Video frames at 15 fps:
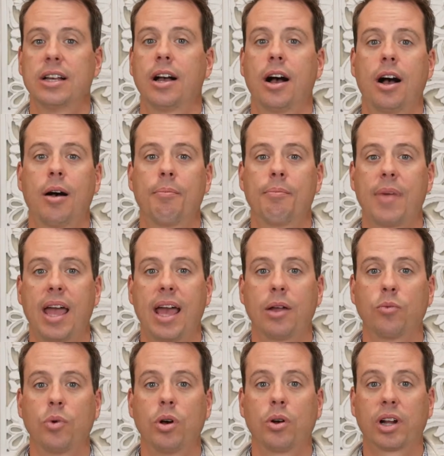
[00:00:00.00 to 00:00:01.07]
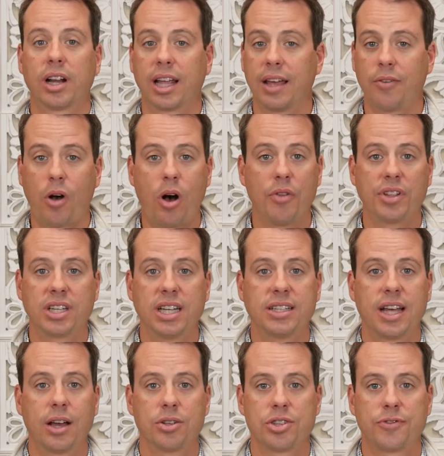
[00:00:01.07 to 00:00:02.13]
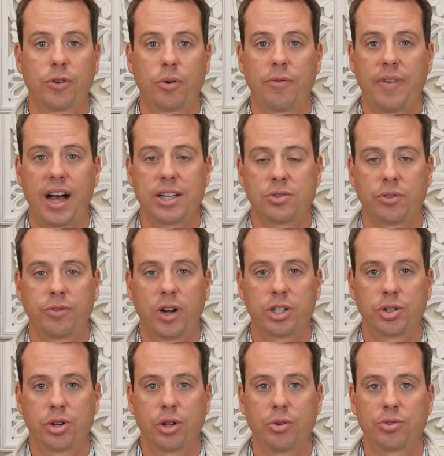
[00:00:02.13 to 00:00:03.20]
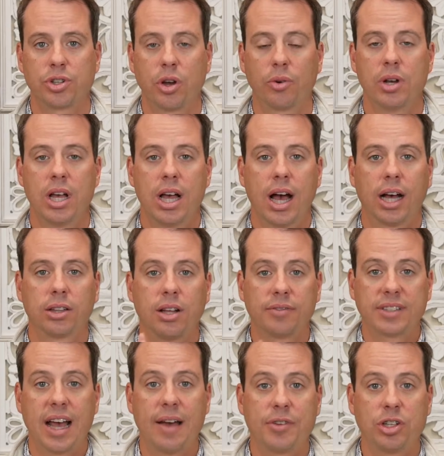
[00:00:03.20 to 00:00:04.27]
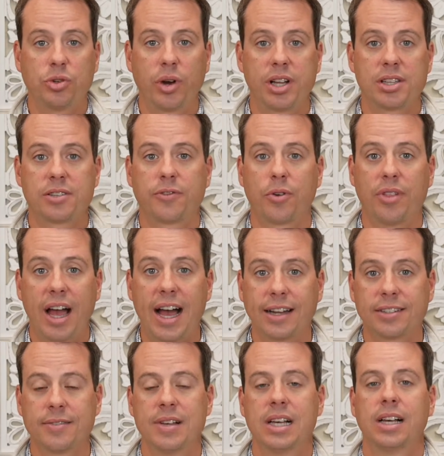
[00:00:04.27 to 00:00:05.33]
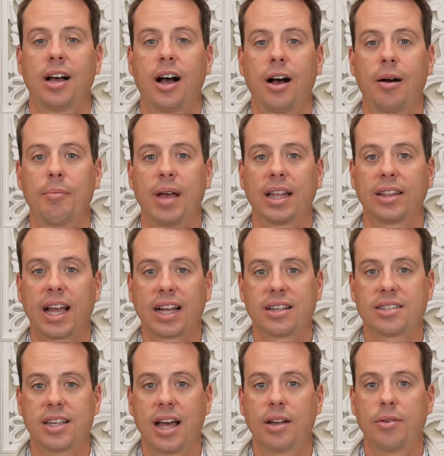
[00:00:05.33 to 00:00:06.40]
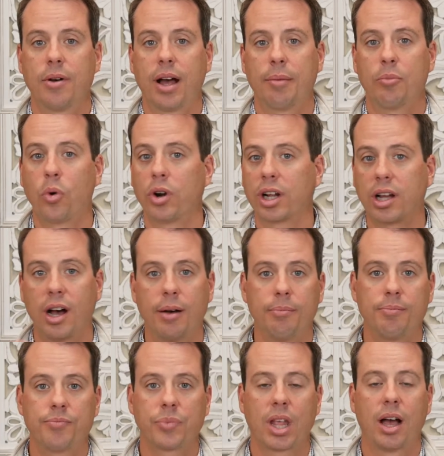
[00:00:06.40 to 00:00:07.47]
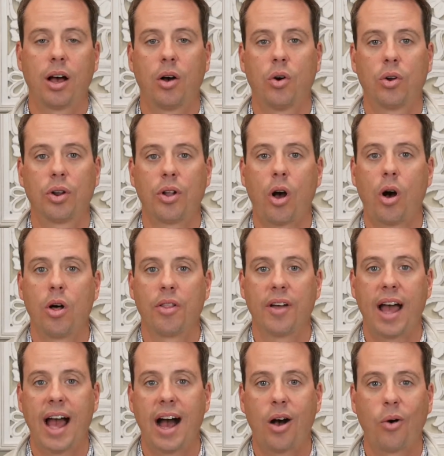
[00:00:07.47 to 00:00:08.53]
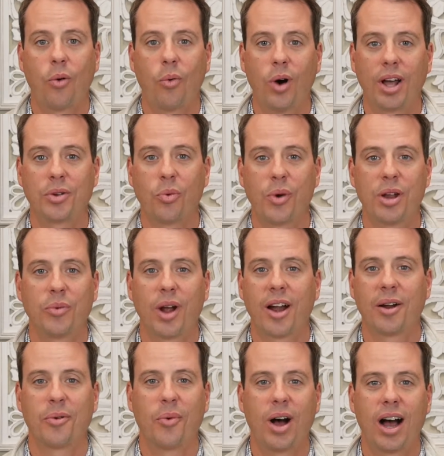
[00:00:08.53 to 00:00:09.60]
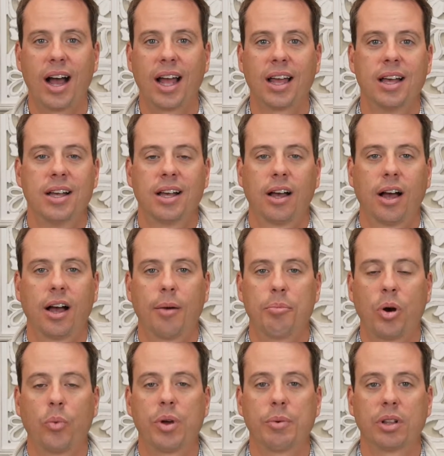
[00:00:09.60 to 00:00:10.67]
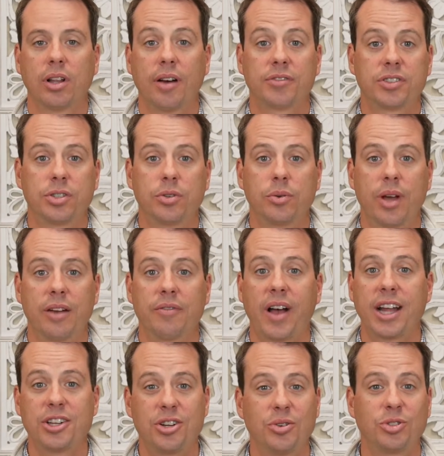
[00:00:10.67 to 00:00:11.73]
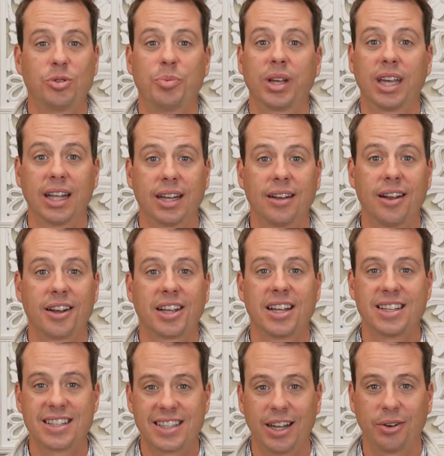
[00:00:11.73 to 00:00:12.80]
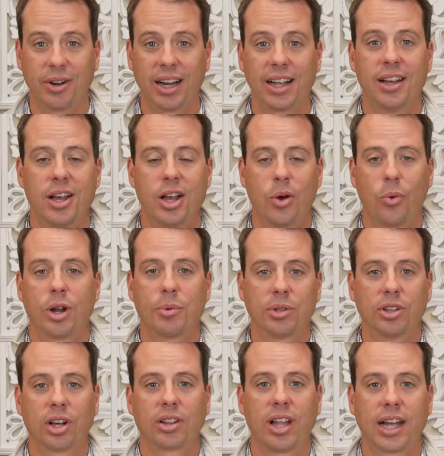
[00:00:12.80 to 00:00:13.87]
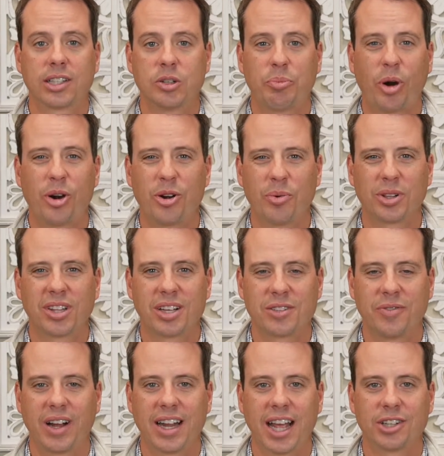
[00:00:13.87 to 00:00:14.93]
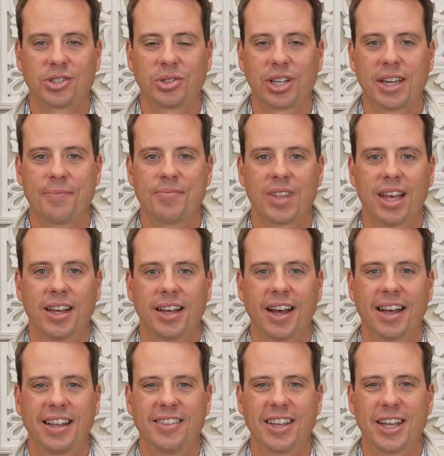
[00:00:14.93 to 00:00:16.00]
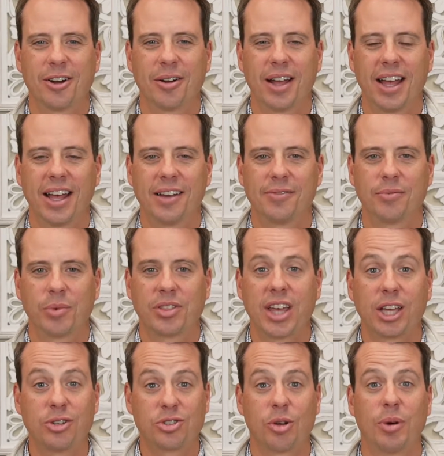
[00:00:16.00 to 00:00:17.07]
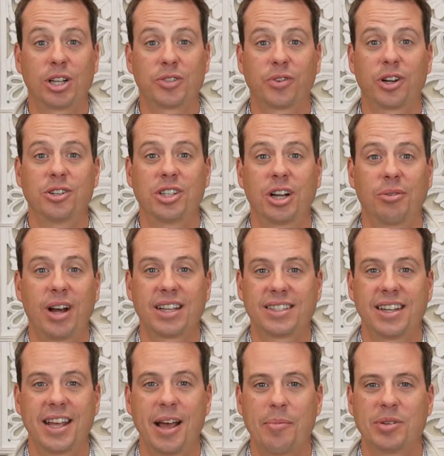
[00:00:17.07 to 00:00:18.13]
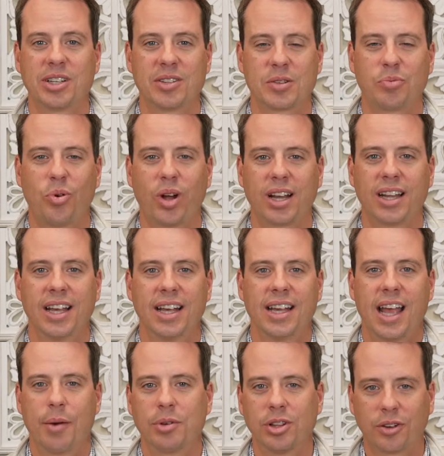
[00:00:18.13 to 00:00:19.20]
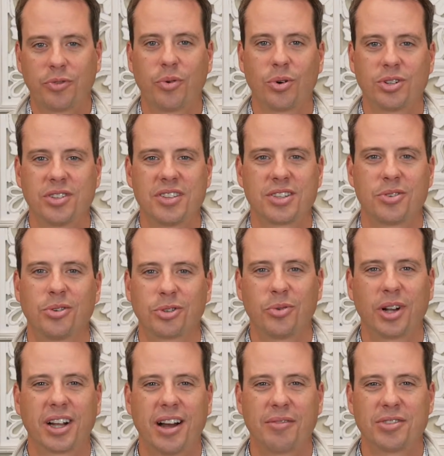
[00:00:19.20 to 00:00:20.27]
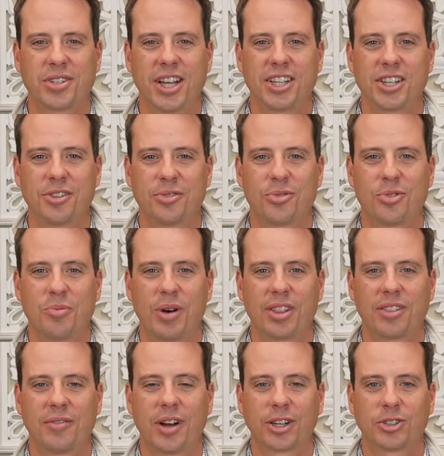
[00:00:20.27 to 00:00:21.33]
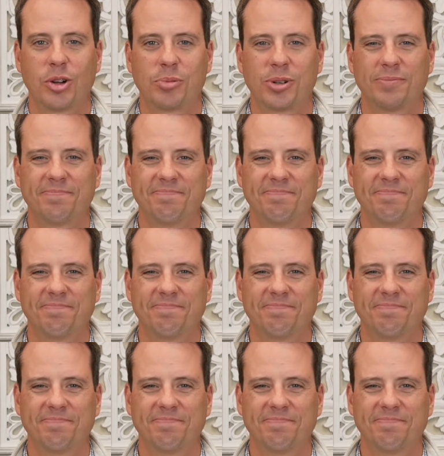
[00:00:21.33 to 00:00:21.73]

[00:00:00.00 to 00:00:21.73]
And we're going to give all the details for Revise, Refresh, Renew. So I'd love to have you join us for that. And like I said, more to come on all the how, what, when, where, and why. But we would love to invite you to begin considering what it would look like to partner with us financially in the year ahead. We thank you so much for your generosity up until this point, and we look forward to this ongoing conversation through the month of October.